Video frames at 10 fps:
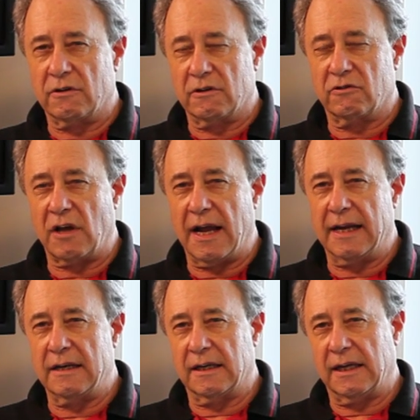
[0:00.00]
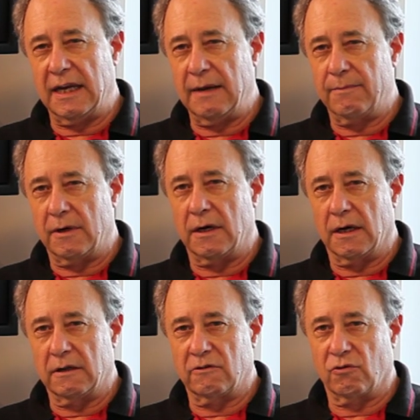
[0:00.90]
are designed to keep
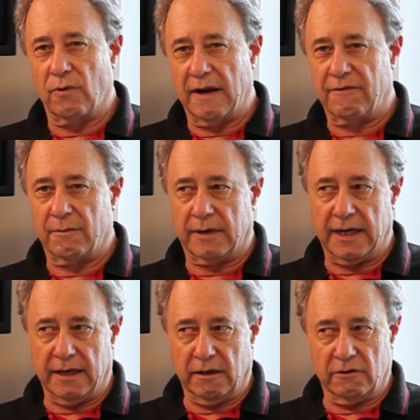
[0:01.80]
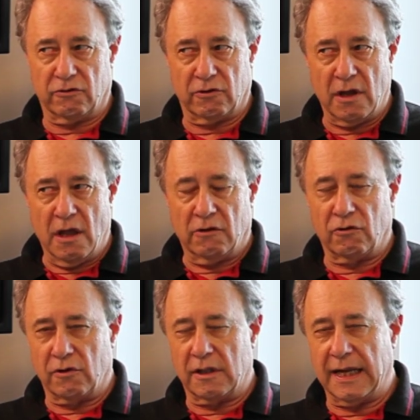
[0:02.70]
guns away from kids
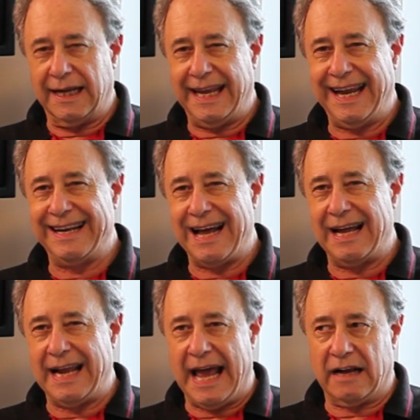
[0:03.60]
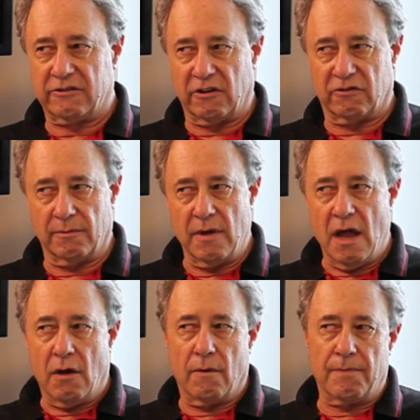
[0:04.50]
so that they cannot access them.
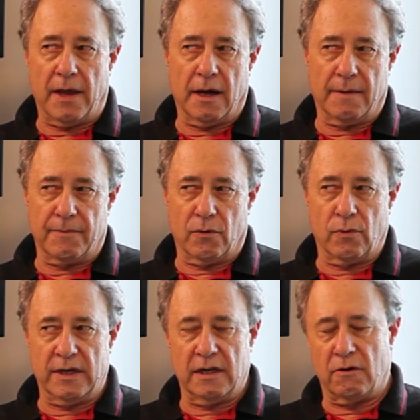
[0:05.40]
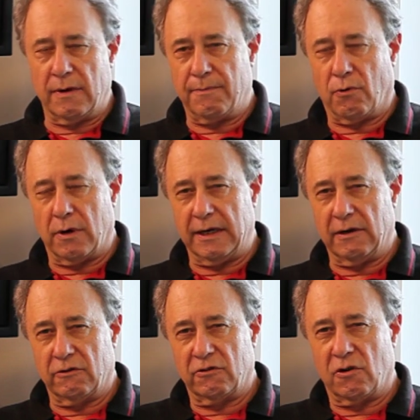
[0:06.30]
We did a report
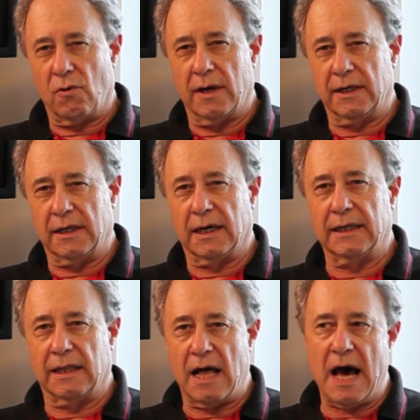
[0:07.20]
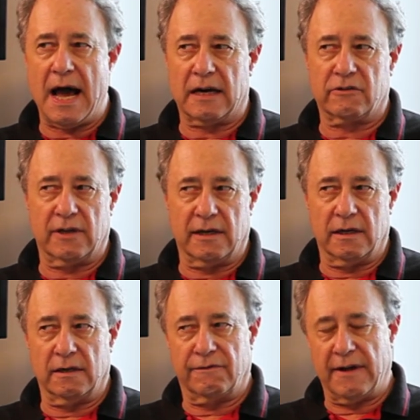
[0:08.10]
years ago on gun locks
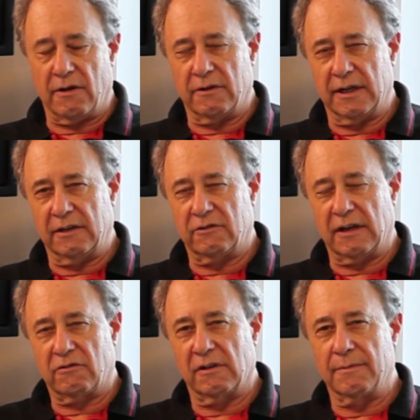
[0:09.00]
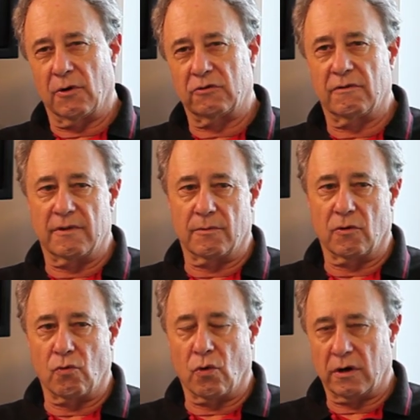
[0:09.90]
and found that essentially most of them
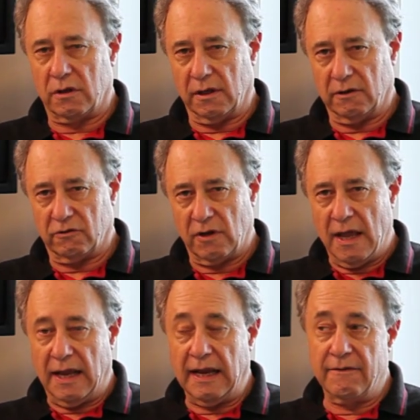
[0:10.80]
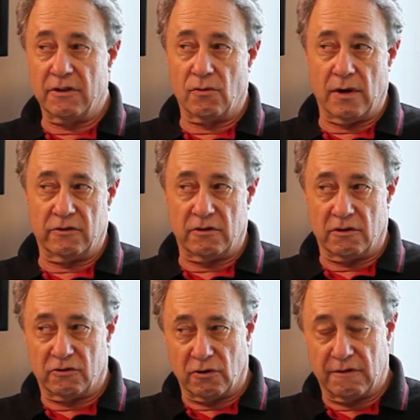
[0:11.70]
are worthless, even the ones that
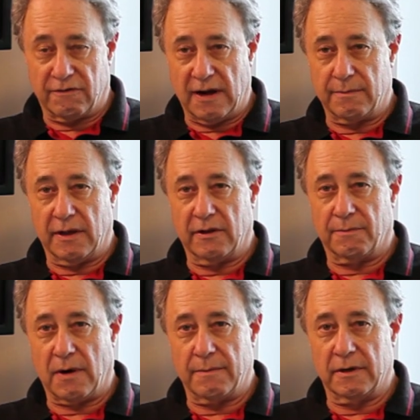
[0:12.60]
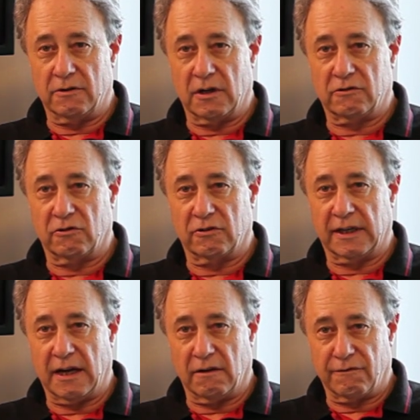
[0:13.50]
are certified by the Department of Justice in
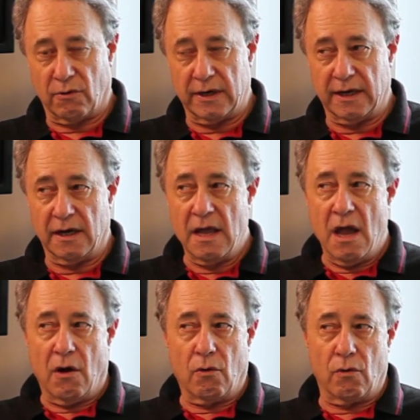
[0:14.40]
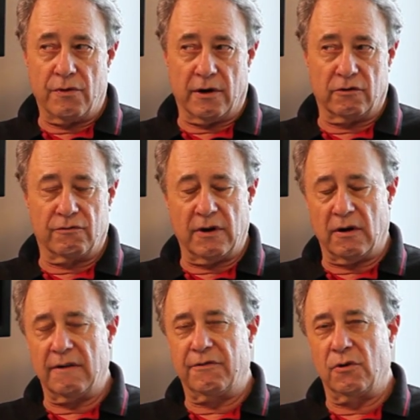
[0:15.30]
California. There's
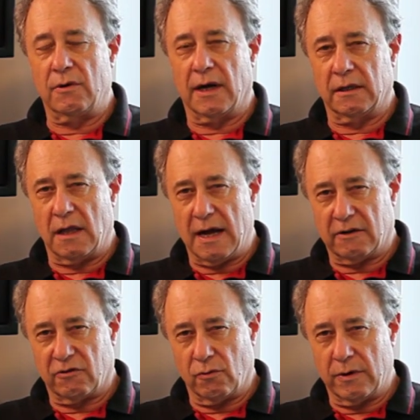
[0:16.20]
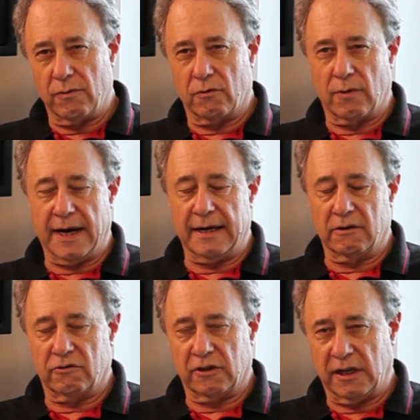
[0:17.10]
very few gun locks that we would rate
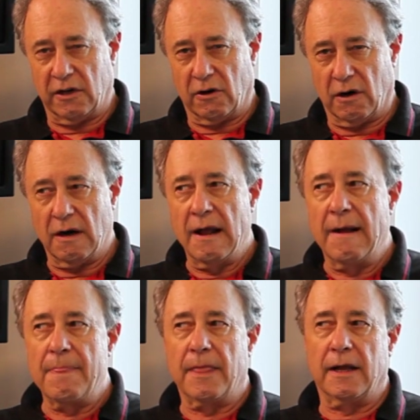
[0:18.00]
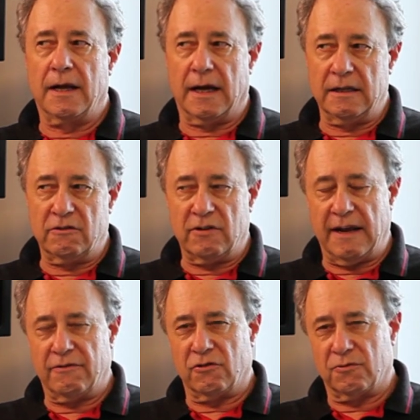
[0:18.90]
as secure. Gun
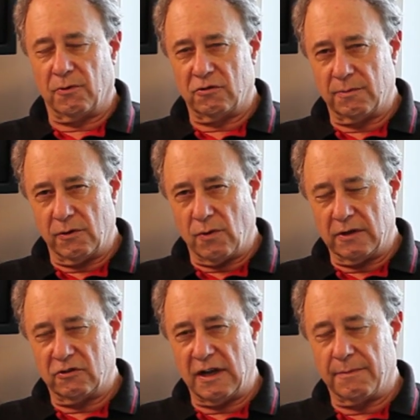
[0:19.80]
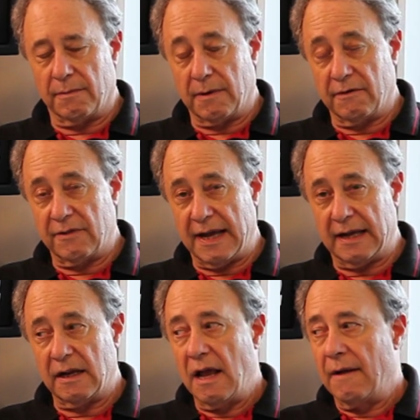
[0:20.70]
safes are supposed to be one step above
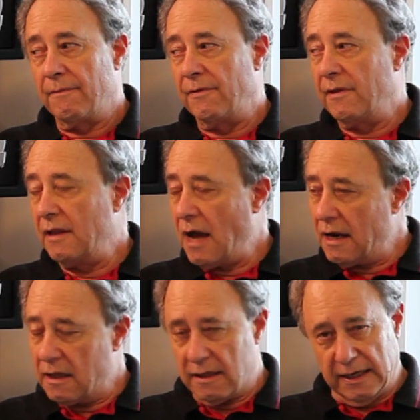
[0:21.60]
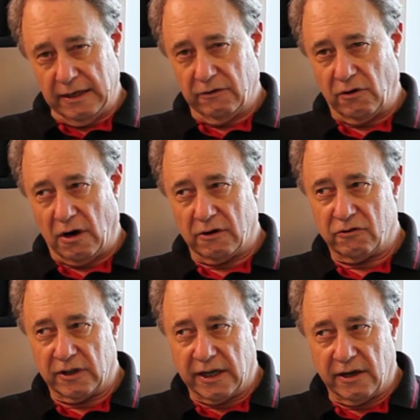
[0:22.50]
that. None of these are
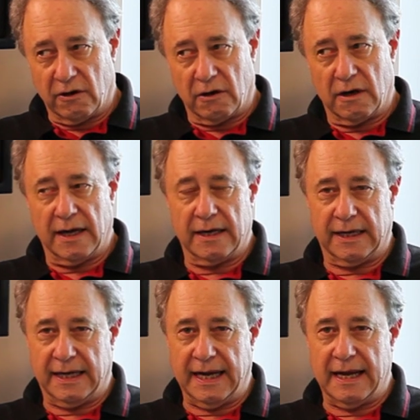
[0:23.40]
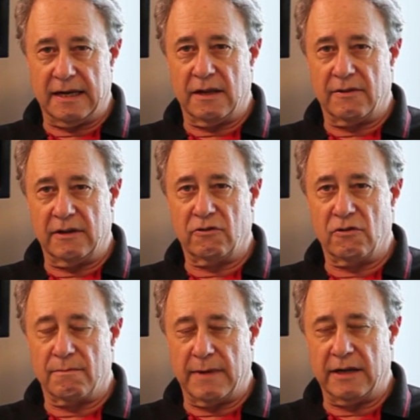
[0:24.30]
secure, and again, these are
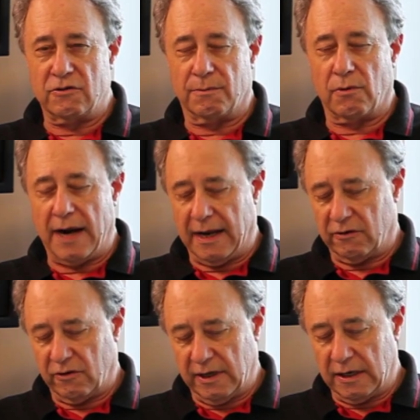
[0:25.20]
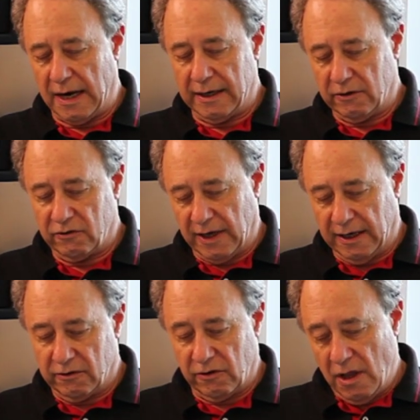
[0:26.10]
the major brands in the United
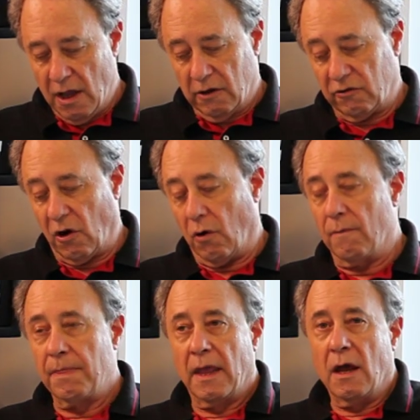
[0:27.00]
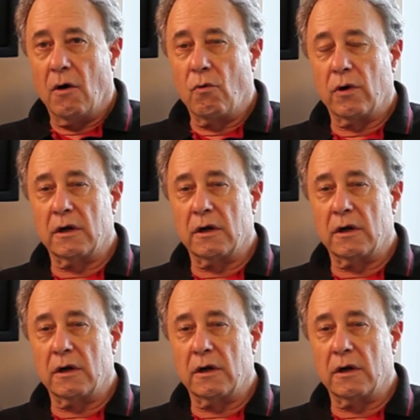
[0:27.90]
States. So we're